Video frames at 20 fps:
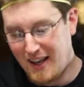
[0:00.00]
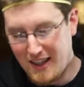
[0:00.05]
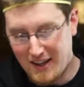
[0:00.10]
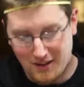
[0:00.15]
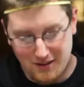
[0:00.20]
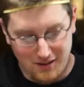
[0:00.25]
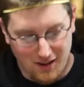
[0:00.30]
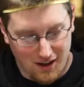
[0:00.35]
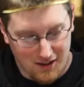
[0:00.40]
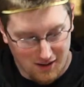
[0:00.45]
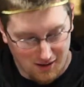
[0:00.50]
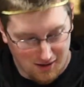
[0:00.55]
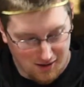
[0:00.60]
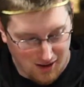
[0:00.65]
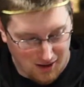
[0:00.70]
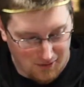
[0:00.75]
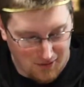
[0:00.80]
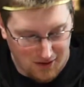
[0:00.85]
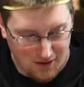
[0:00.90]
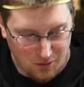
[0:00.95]
There's other
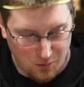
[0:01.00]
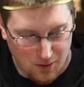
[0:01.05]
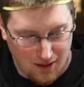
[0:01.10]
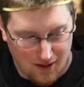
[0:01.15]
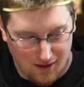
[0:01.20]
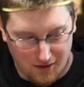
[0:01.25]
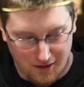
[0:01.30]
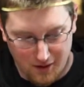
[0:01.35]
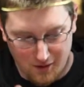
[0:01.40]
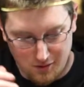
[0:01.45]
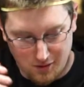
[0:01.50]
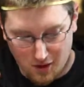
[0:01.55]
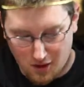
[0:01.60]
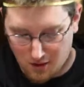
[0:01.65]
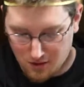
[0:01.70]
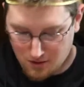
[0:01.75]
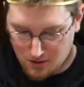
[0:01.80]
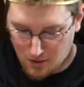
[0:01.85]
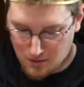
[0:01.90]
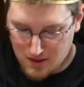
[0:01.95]
stuff as well. There's
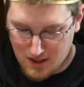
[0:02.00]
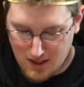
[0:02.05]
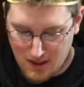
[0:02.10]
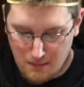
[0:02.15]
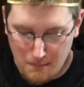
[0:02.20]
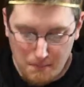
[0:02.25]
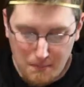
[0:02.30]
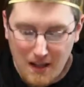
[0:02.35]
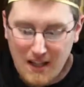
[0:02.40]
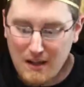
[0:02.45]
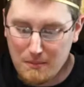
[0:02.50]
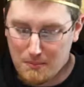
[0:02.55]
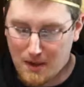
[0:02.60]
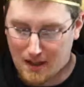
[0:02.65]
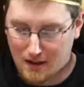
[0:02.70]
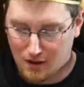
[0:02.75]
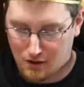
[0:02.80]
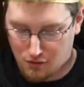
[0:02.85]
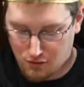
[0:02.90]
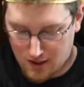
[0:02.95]
also the mini
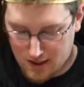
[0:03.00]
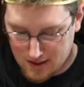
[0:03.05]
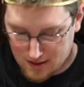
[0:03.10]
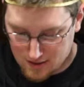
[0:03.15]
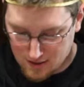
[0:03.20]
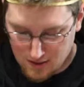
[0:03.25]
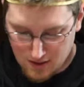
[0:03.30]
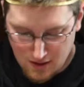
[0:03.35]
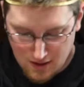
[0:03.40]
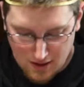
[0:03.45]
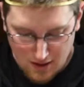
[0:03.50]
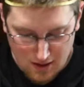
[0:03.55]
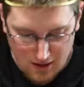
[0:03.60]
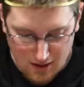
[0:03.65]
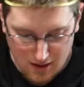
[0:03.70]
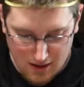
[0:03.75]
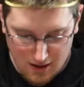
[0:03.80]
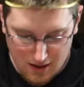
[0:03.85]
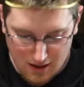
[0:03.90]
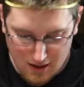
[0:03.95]
Mega Crate
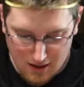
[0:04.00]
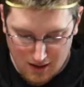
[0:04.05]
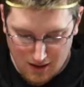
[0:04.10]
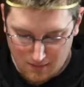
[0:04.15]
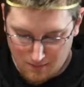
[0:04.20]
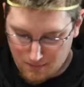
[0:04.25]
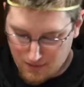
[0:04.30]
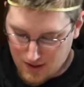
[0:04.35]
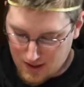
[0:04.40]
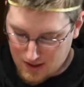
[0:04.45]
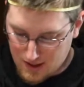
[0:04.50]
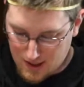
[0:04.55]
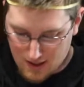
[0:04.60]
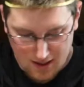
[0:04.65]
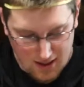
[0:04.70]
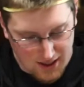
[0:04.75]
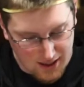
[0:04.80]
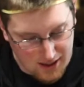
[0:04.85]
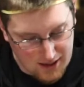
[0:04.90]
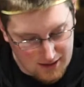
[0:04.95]
that
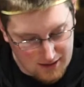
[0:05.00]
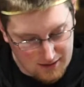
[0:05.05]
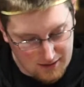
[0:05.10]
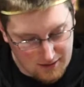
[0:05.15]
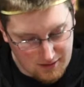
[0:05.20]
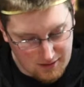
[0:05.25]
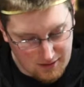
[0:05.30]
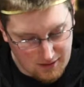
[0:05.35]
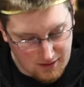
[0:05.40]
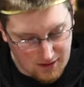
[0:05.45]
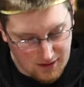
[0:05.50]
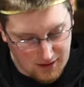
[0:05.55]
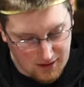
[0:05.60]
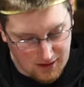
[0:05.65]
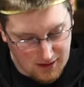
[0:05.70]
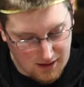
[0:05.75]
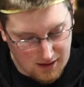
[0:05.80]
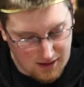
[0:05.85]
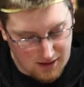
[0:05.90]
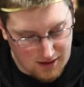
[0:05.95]
has
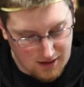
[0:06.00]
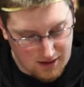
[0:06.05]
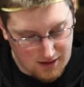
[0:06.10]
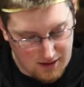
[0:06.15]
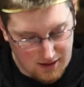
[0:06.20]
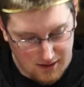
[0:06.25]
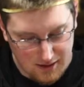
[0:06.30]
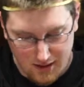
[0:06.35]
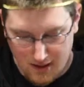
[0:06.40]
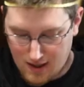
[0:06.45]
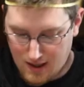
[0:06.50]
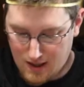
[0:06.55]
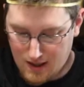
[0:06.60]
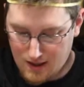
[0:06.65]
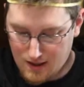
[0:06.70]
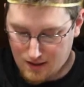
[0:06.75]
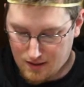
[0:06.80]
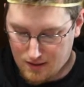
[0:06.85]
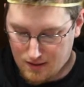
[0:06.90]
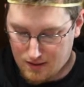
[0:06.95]

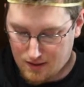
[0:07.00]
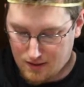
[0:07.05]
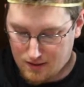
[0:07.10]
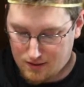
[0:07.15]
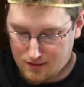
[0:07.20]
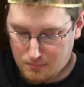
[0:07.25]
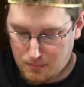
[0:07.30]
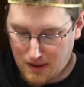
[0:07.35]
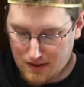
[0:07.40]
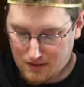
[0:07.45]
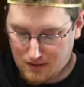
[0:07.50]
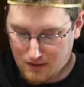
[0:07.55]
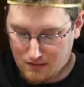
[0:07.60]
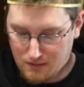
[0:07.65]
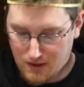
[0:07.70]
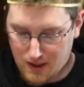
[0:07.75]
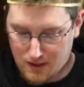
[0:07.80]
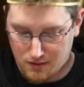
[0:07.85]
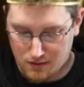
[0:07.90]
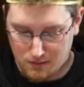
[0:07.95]
a Space
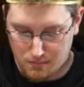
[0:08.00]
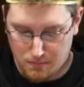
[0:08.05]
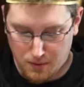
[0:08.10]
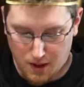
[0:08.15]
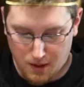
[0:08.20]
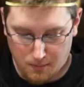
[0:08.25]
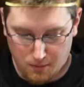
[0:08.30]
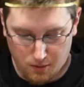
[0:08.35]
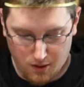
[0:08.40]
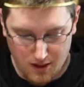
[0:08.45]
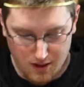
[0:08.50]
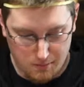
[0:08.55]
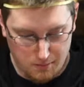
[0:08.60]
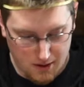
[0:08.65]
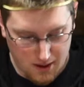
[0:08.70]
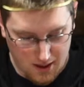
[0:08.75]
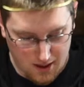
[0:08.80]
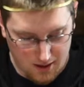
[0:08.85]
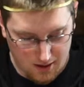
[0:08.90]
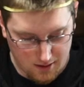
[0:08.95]
Invaders ballpoint
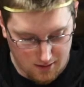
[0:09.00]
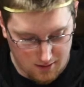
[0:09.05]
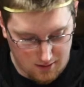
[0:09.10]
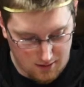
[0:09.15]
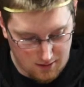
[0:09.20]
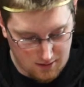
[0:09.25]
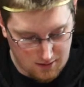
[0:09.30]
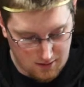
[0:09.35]
pen.